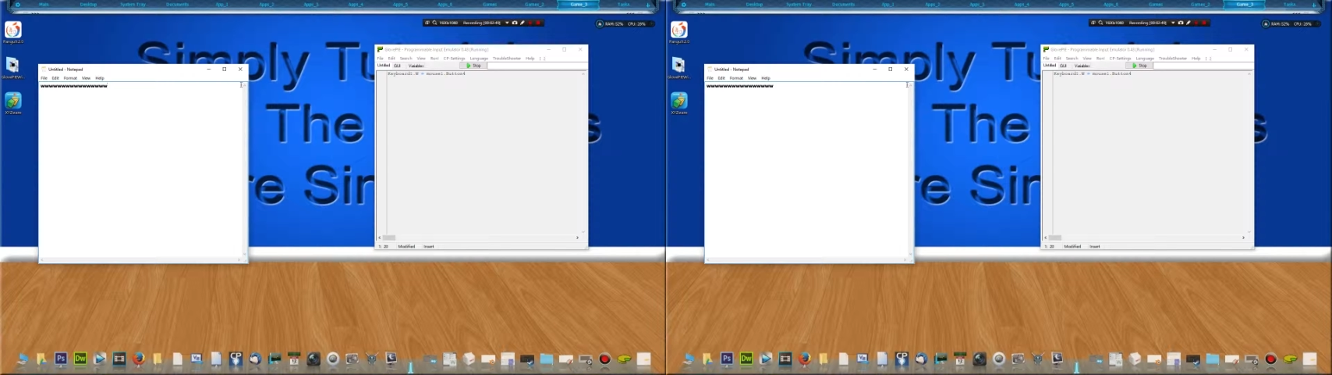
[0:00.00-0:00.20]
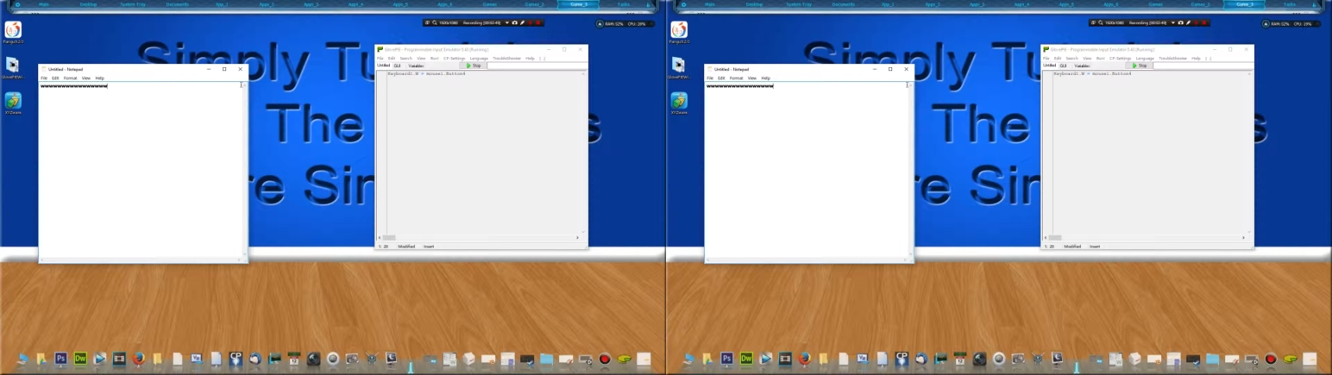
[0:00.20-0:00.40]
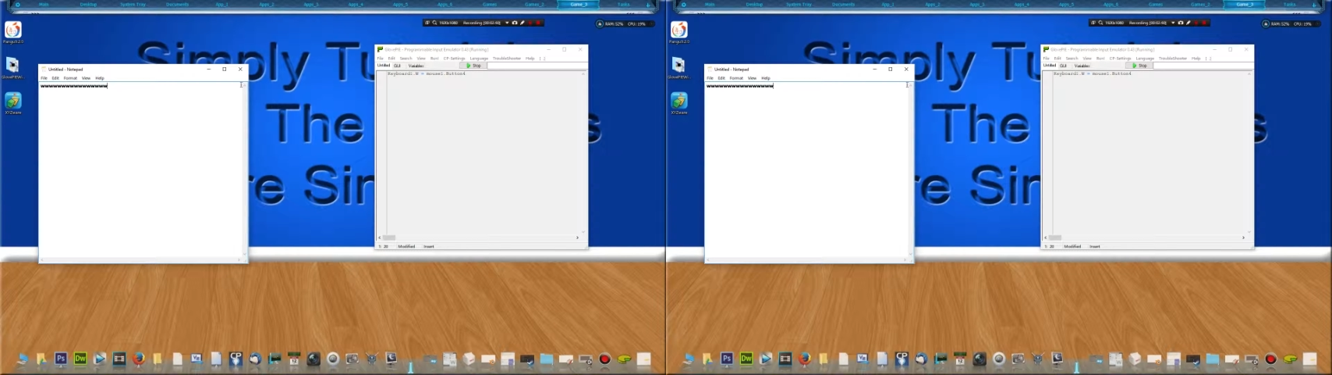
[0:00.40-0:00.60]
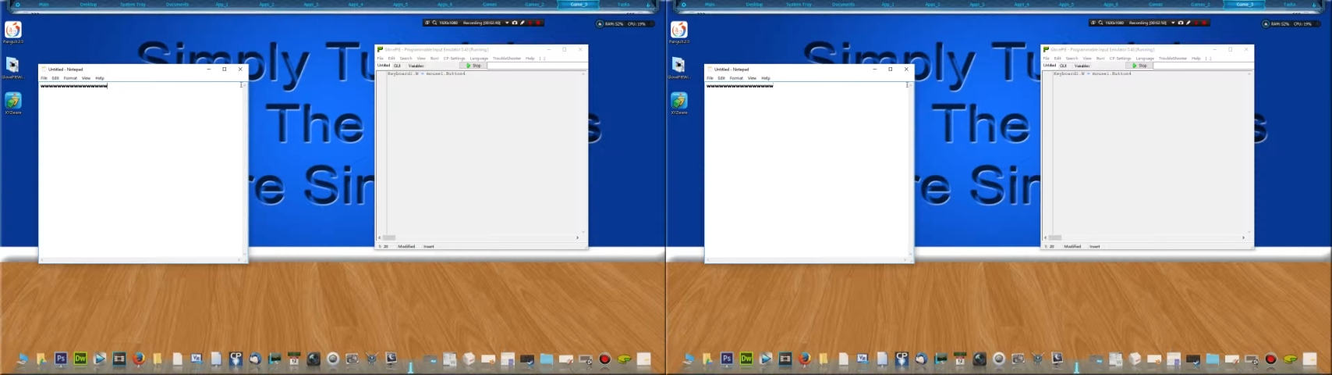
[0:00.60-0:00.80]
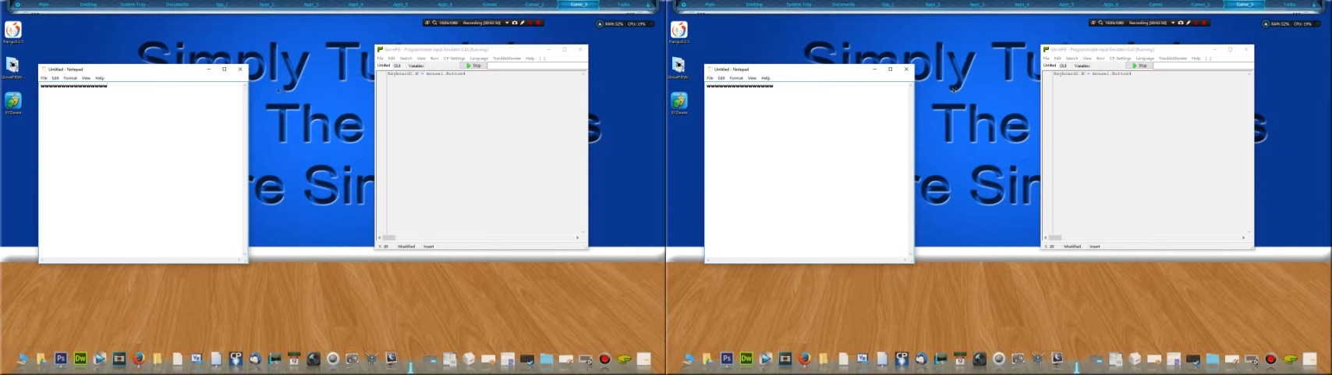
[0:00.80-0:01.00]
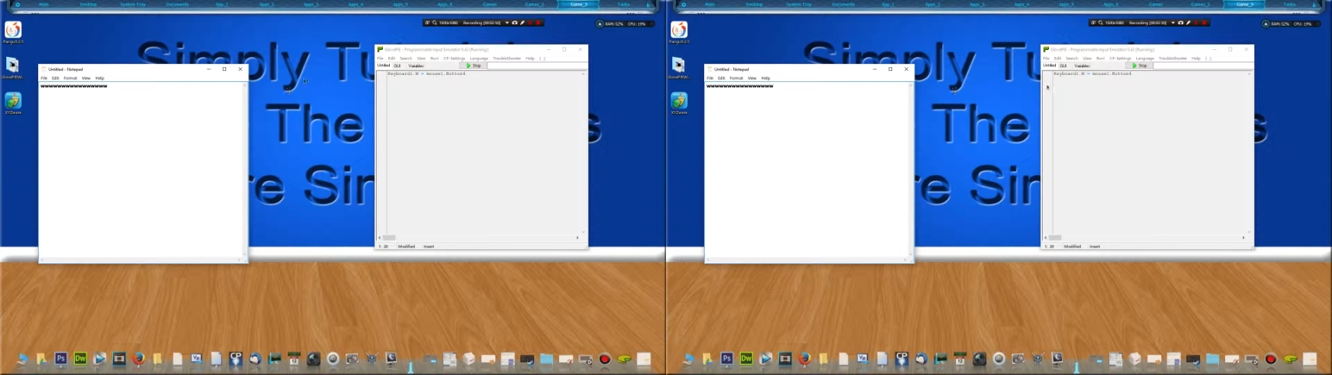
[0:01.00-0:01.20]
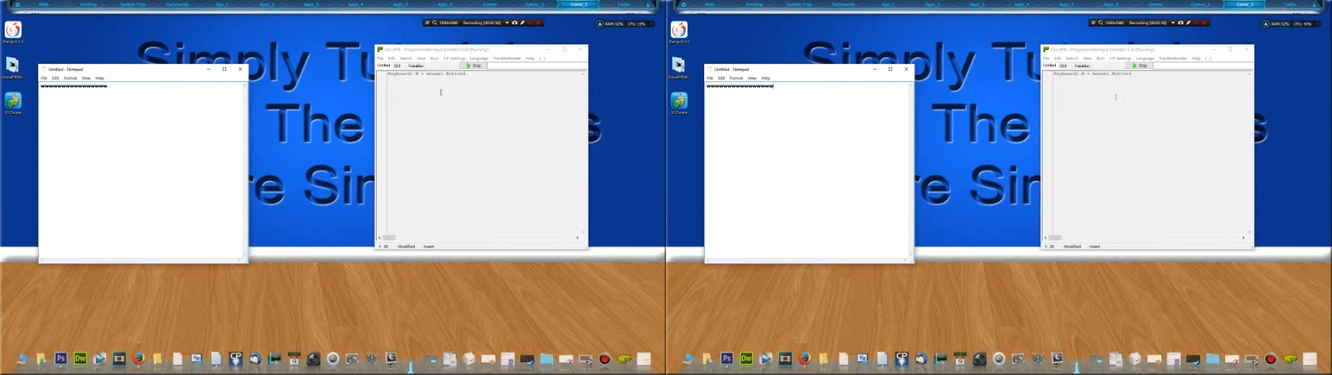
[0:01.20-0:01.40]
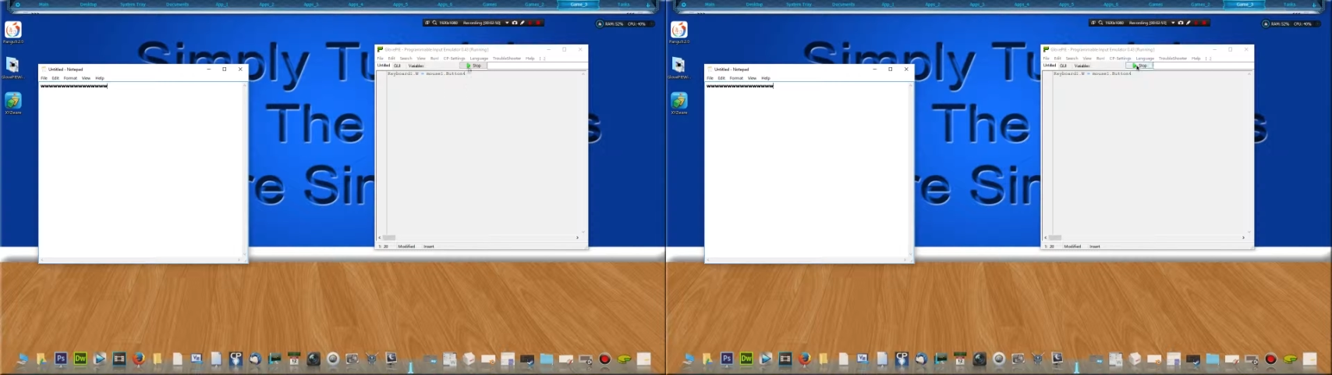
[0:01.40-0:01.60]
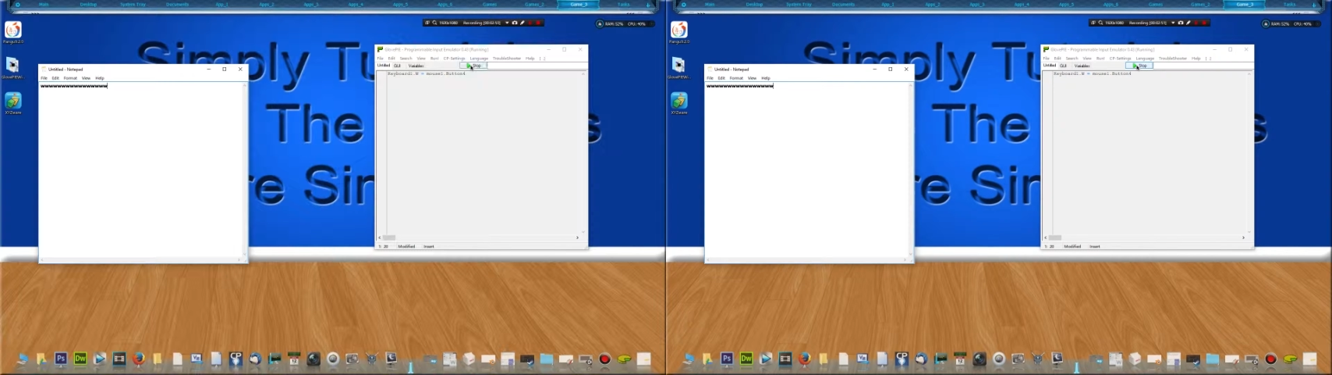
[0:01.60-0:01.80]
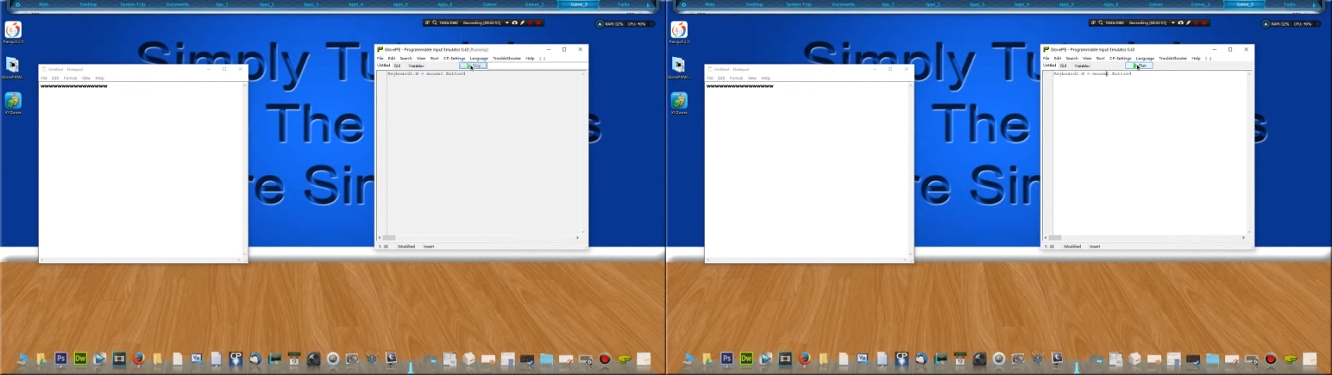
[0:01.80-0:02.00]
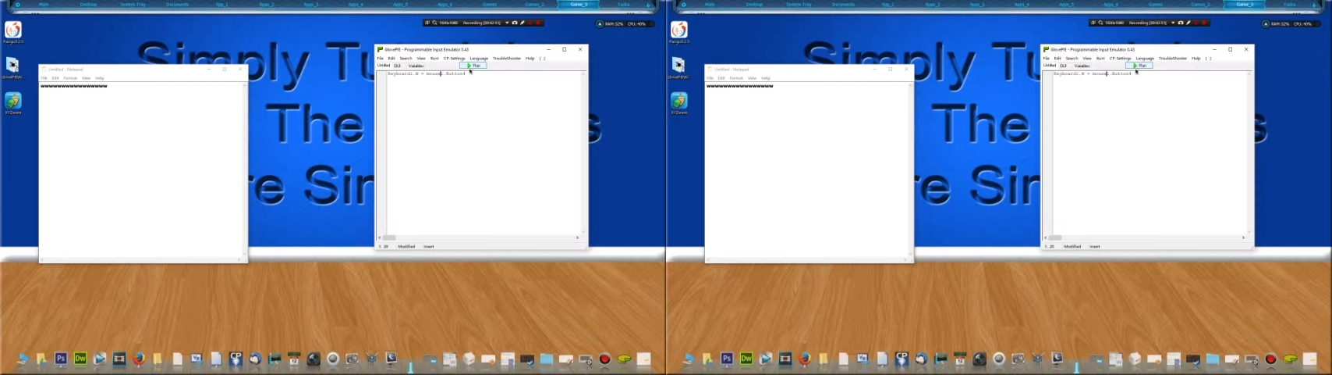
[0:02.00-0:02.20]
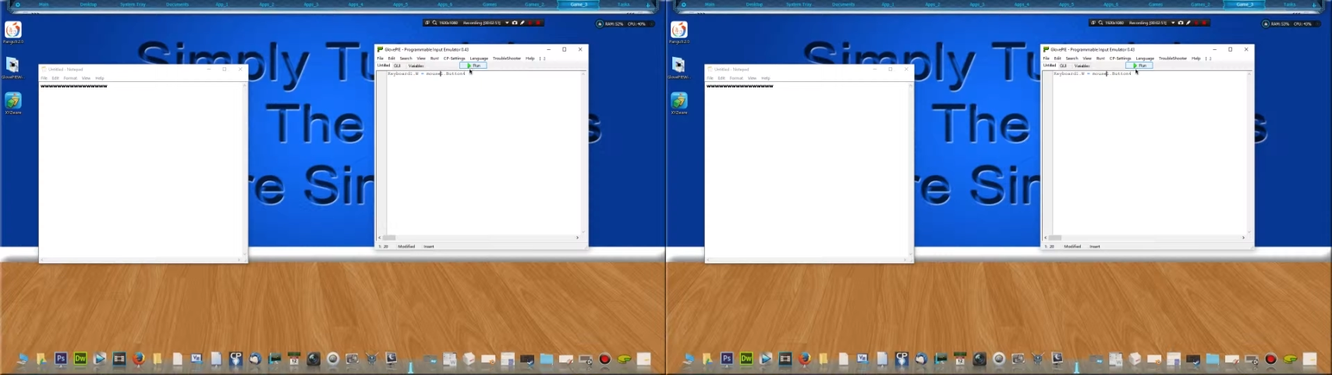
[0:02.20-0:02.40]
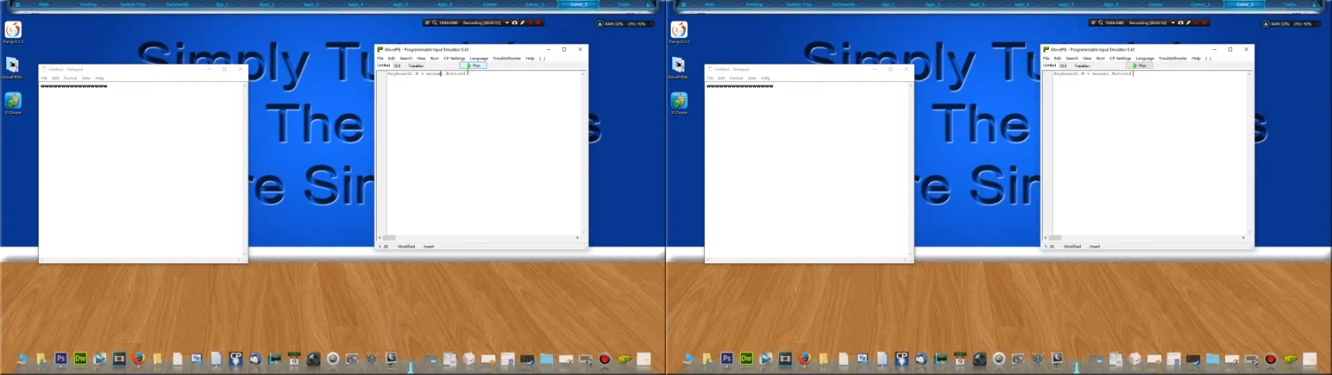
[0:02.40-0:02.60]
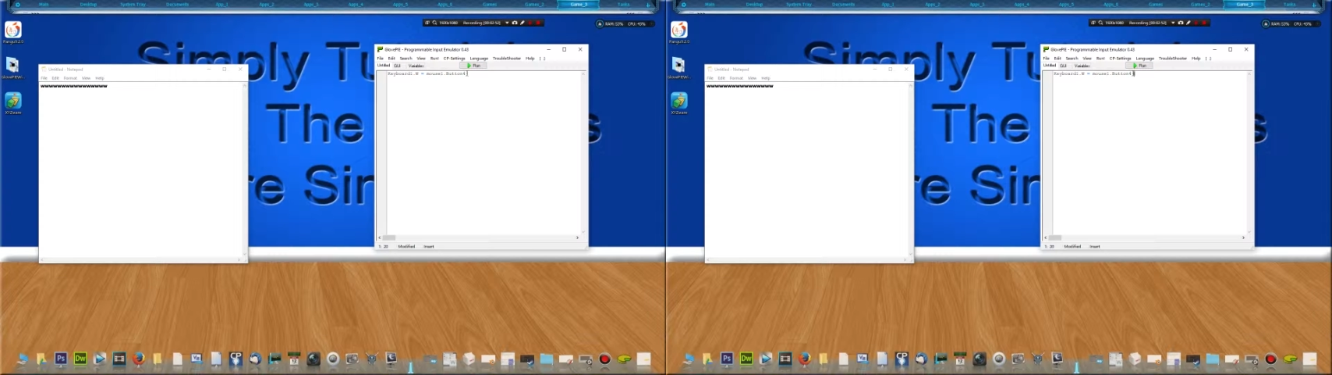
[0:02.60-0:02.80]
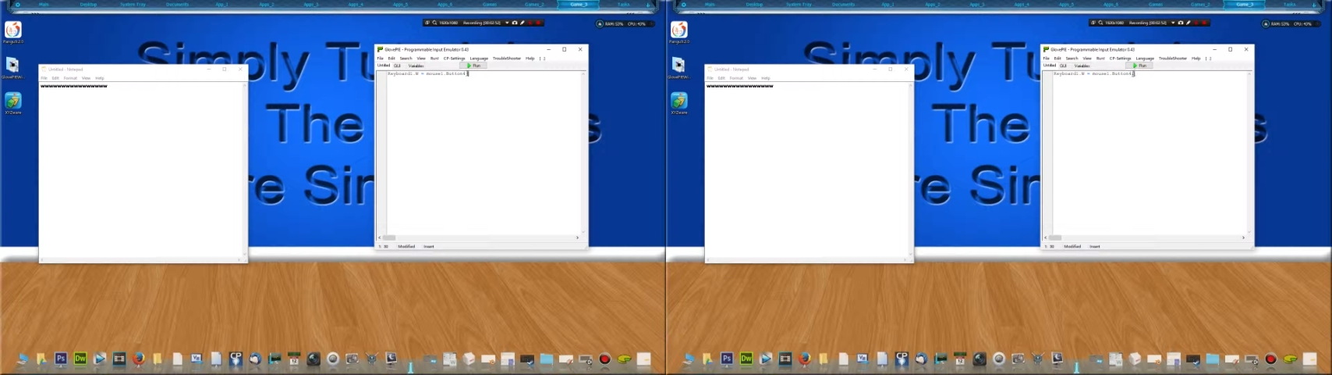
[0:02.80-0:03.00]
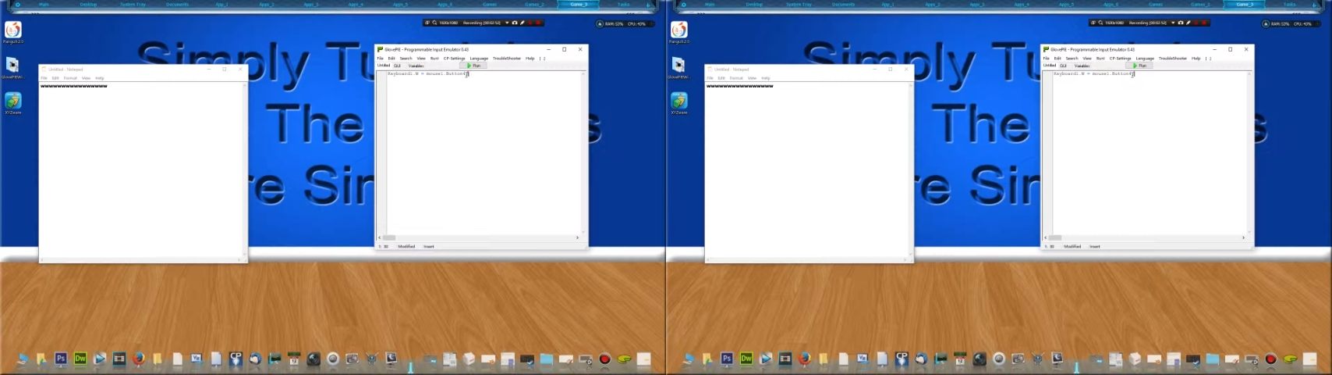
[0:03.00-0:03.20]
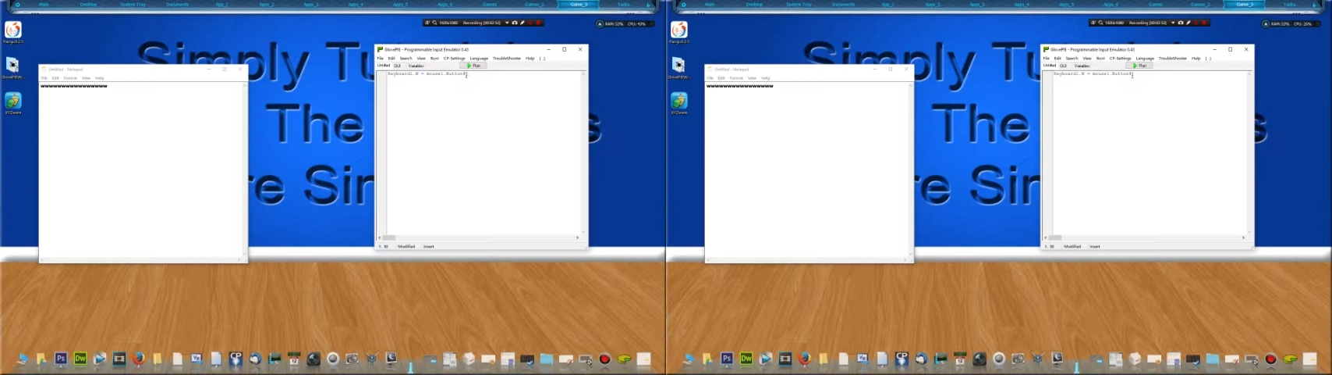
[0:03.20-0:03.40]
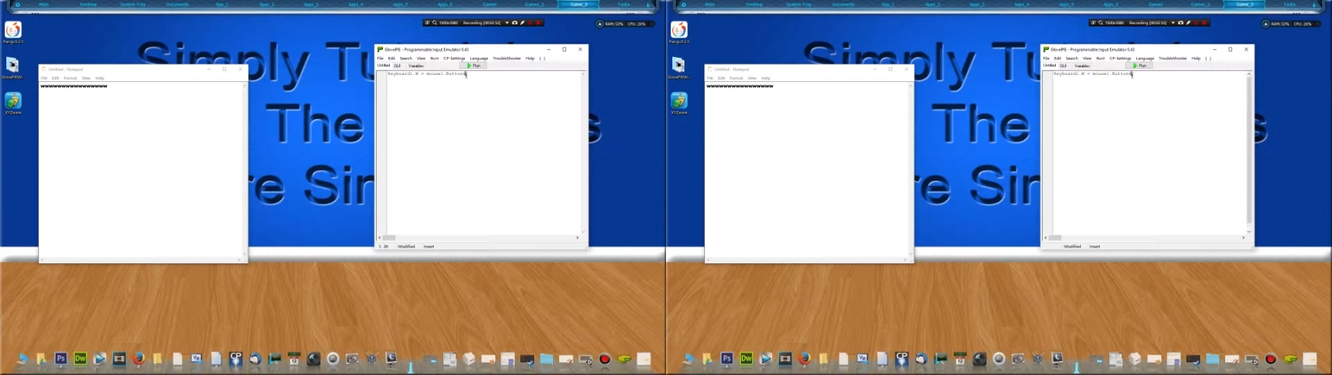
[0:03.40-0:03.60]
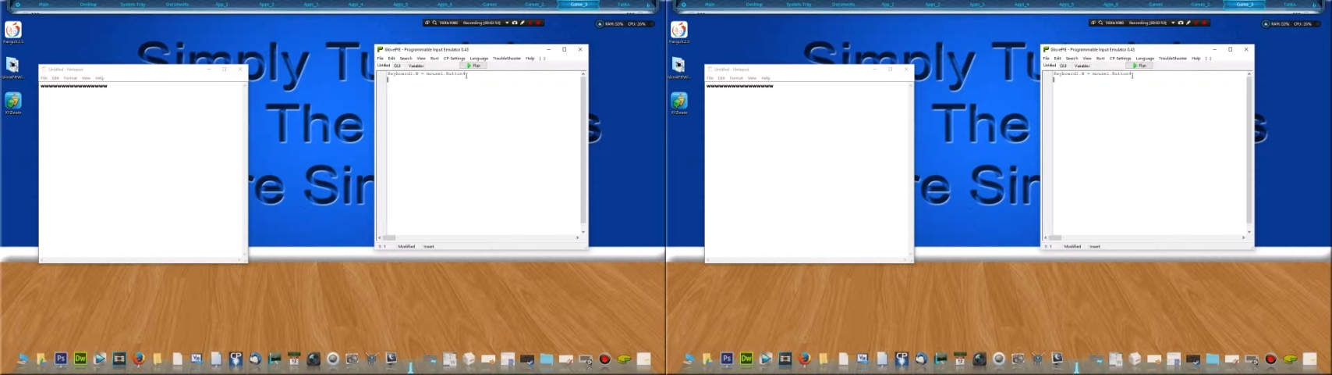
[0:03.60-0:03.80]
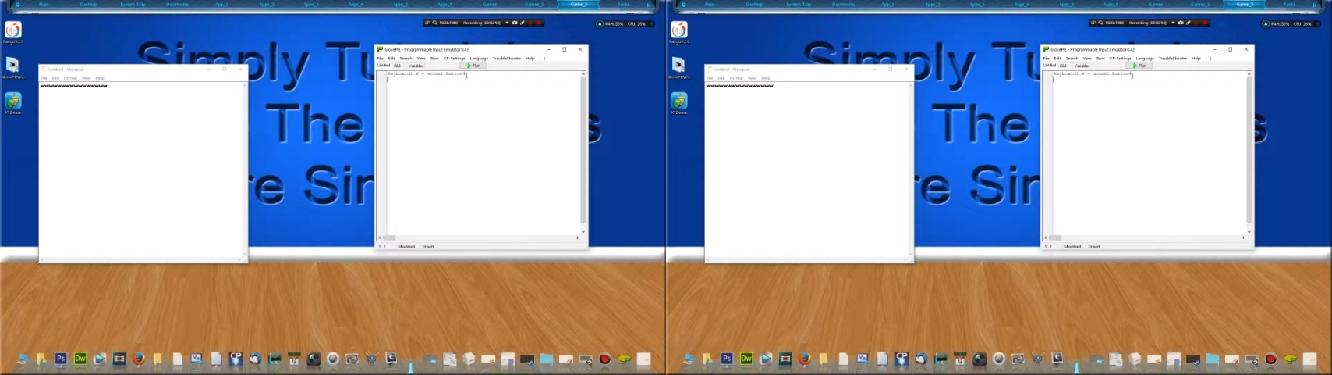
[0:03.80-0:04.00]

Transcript: Nobody's mouth can be seen.